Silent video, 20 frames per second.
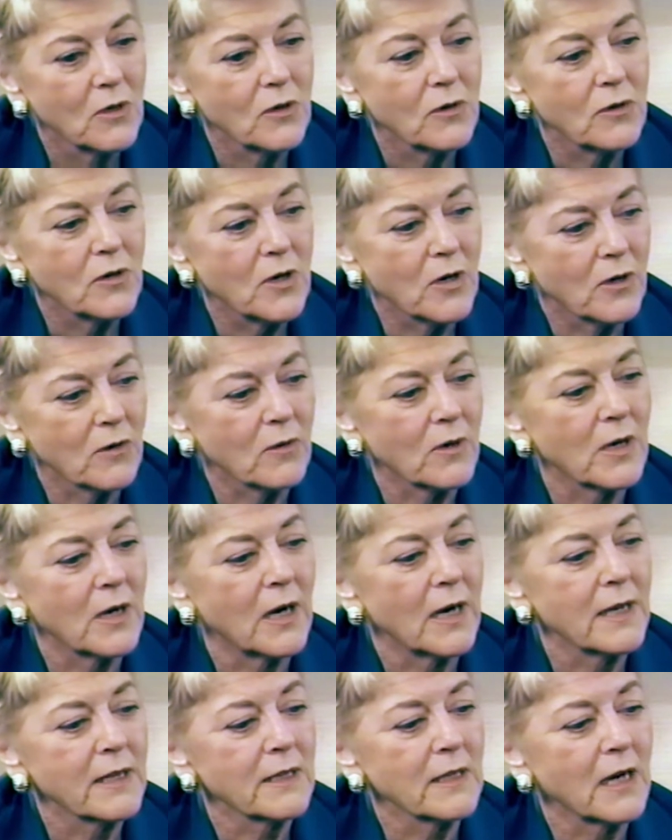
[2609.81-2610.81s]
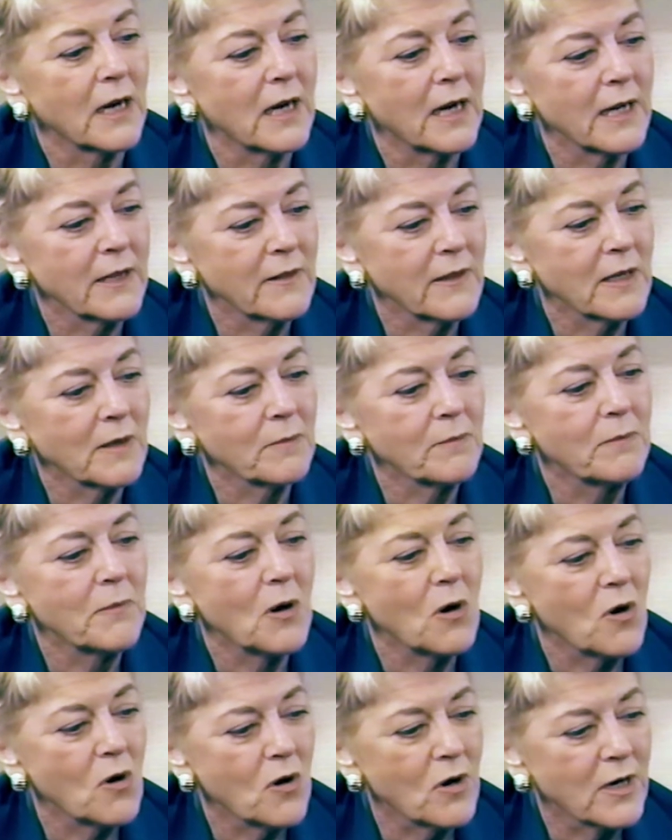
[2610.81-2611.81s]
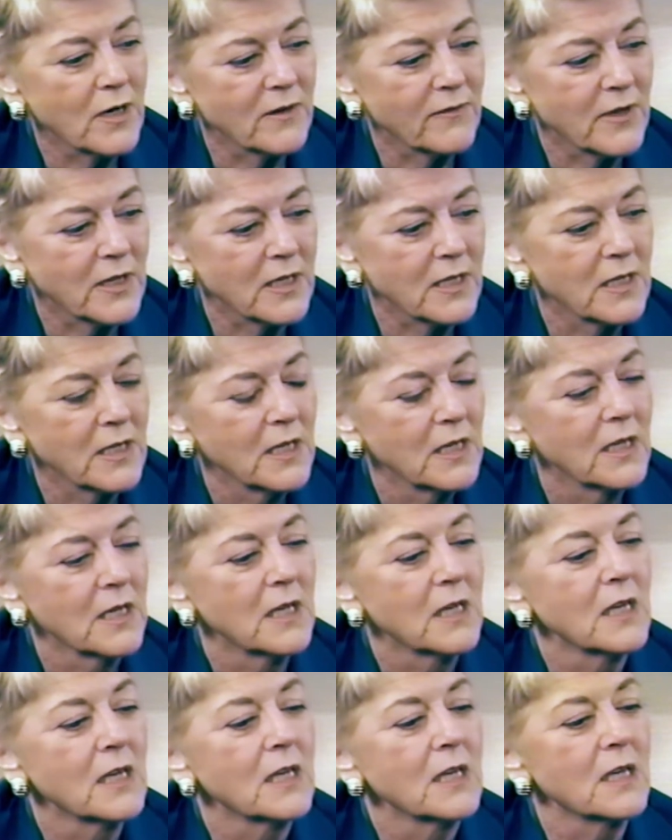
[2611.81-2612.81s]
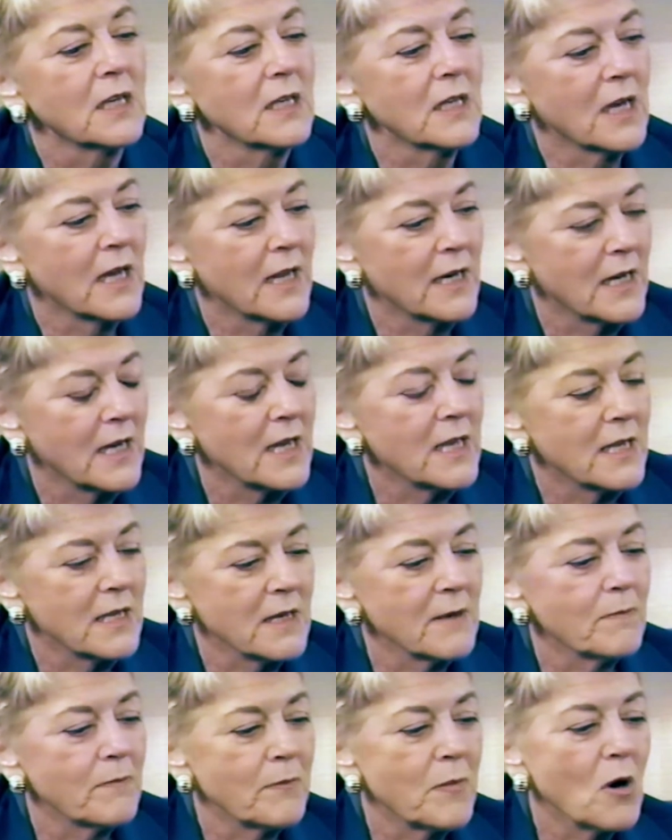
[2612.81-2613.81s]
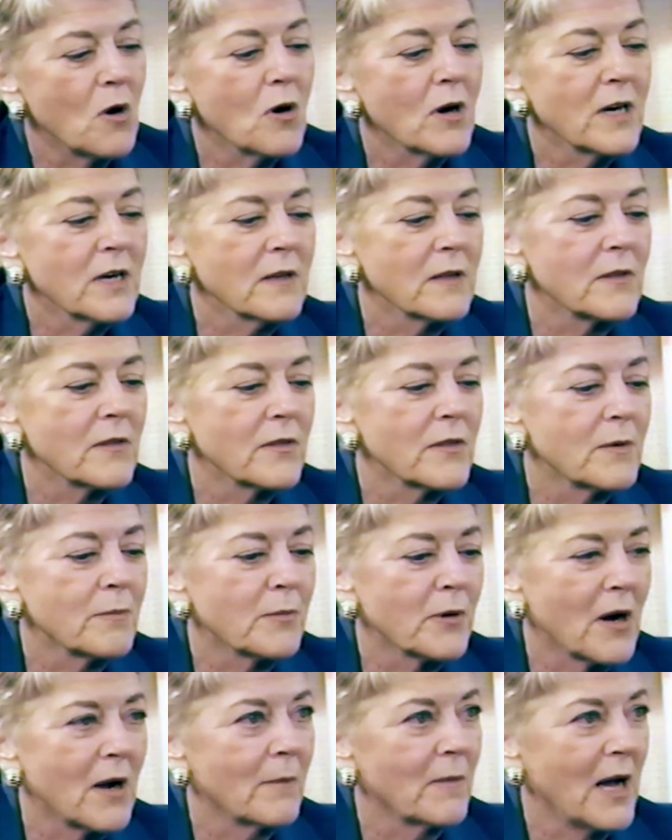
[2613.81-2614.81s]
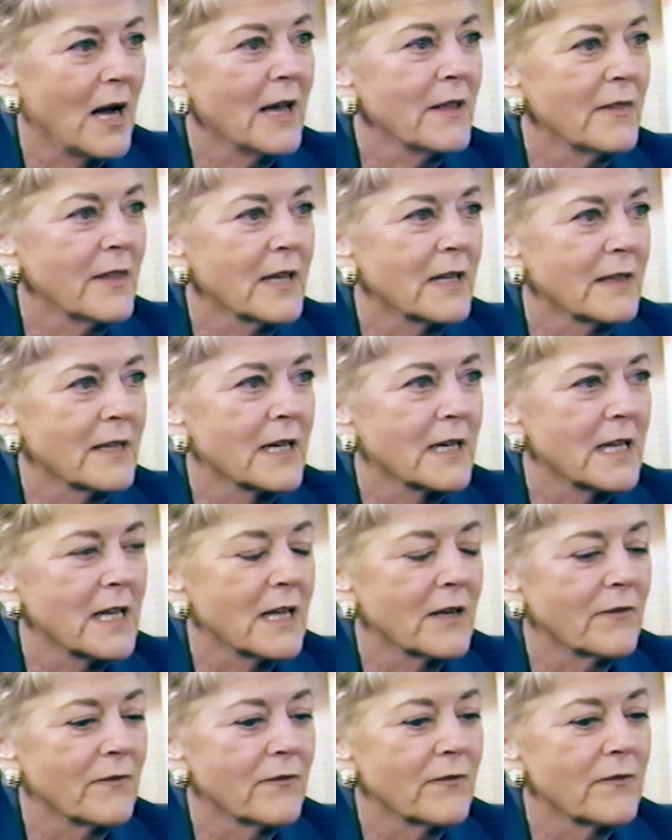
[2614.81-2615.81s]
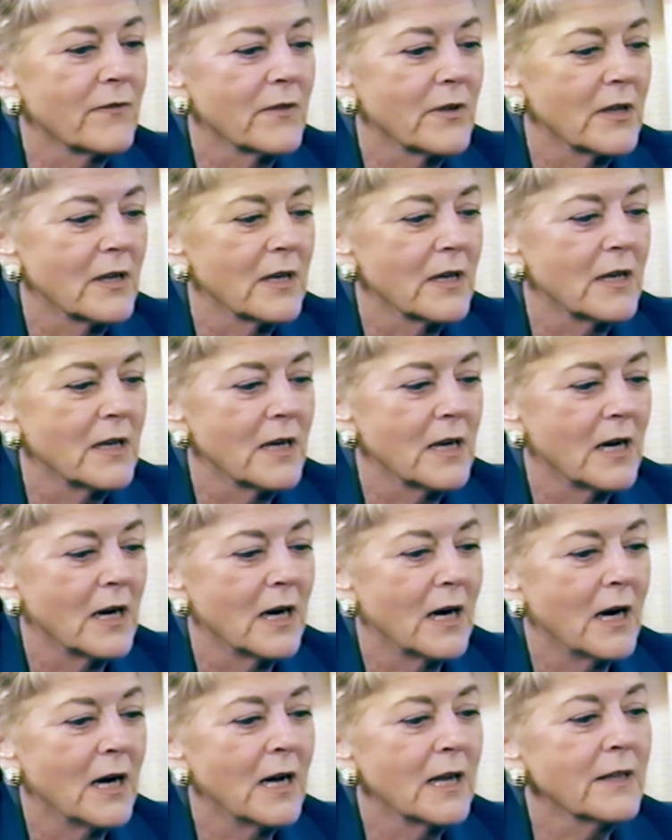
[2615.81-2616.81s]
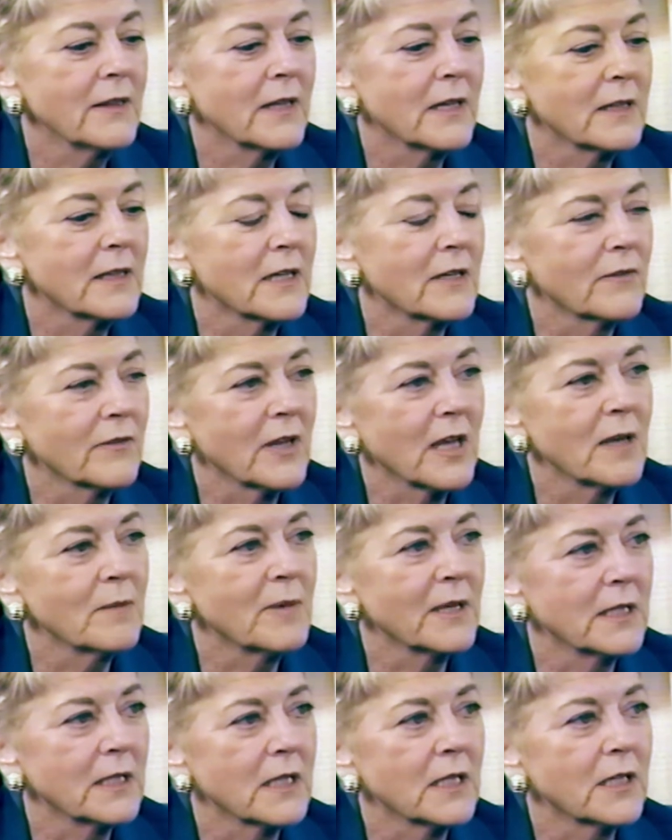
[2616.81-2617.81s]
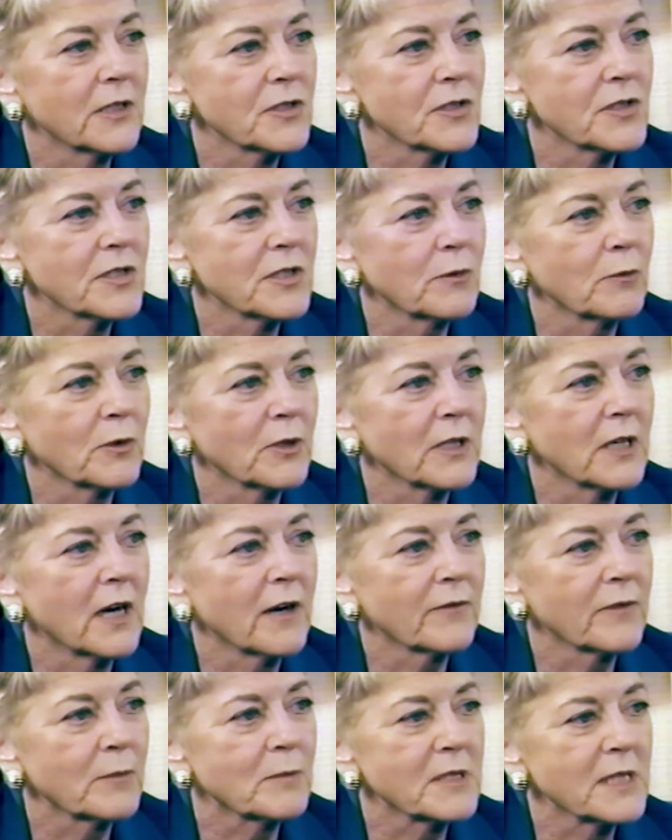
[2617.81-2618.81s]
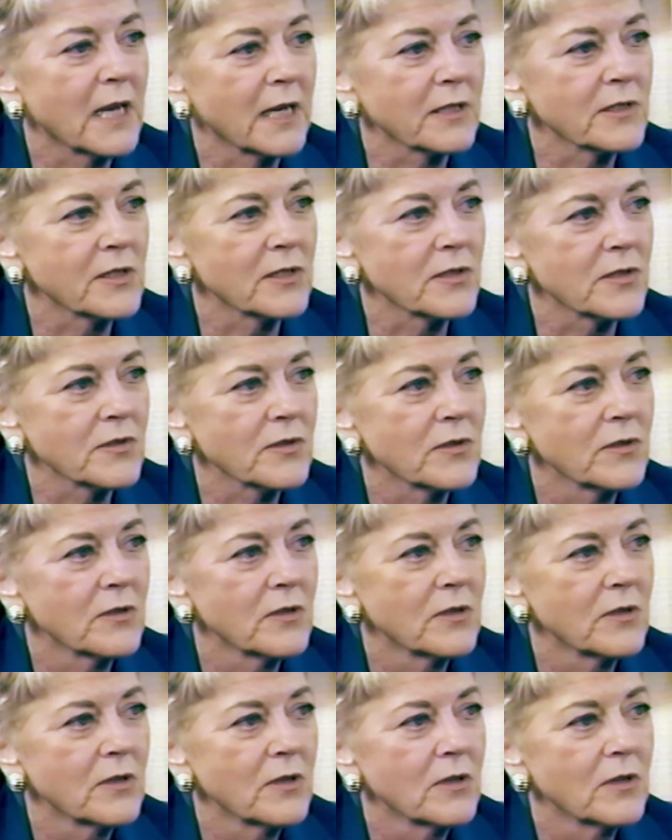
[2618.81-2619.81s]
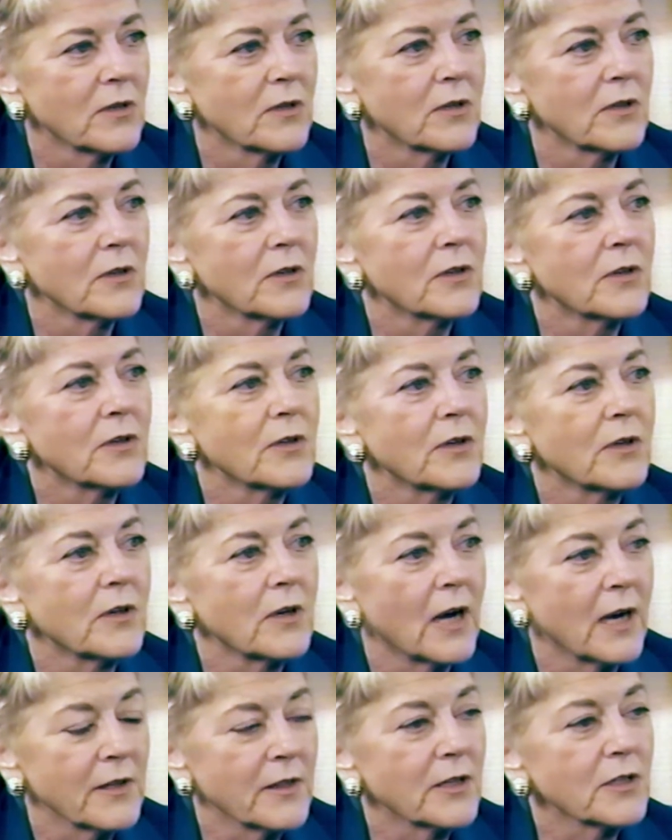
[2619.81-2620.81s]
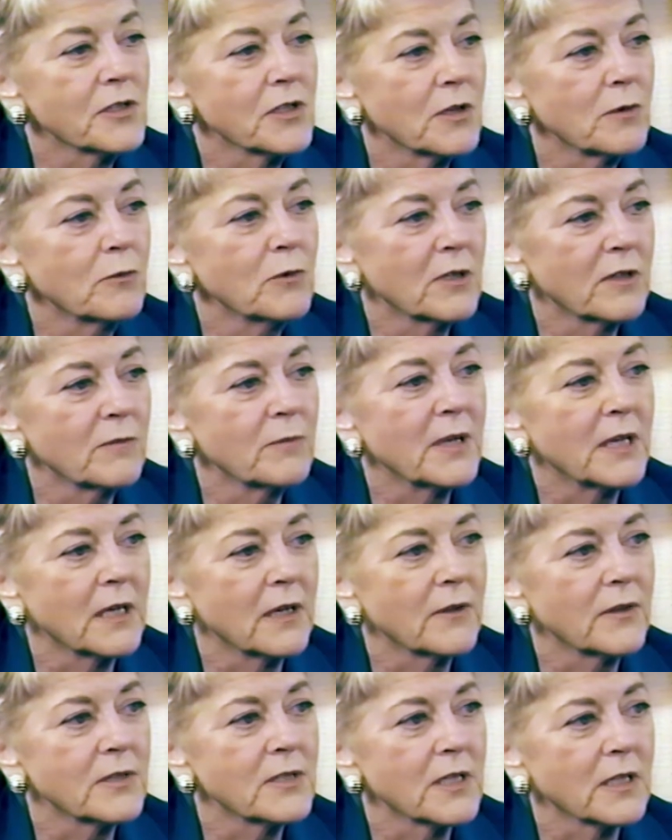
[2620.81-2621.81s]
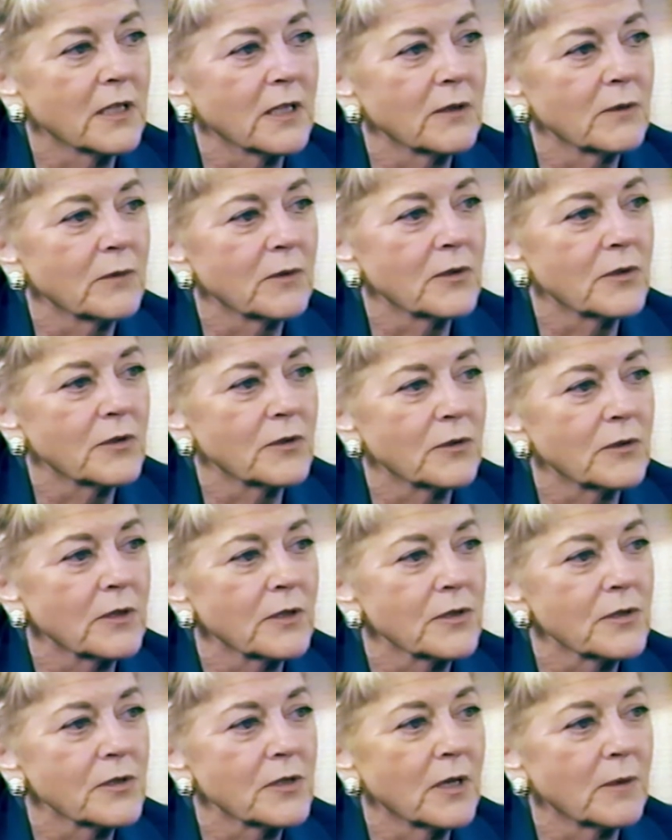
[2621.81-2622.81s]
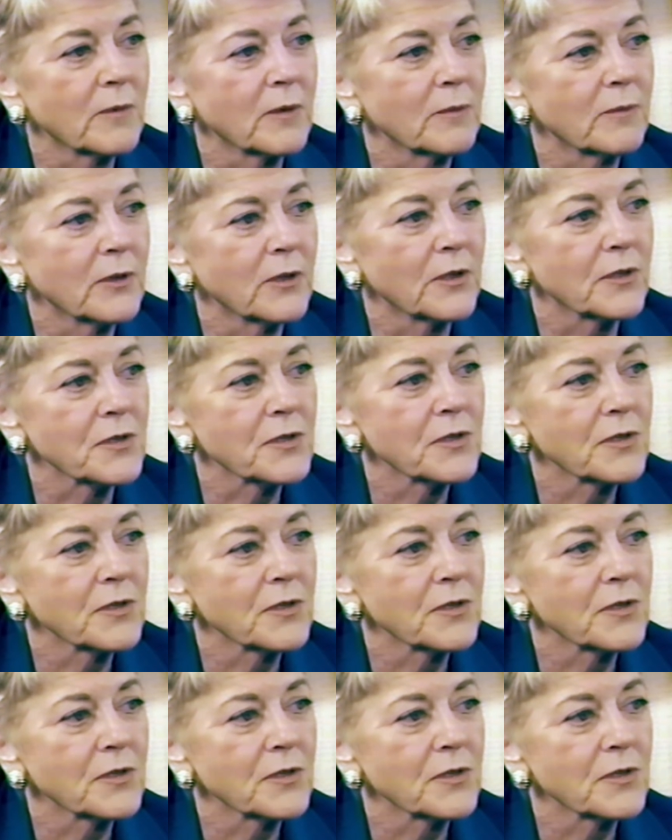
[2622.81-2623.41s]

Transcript: no. I I think part of it, and I, part of the problem. I think that if I think that if Kay Bailey Hutchinson were not from Texas, I think she would have been on the ticket with George W. Bush,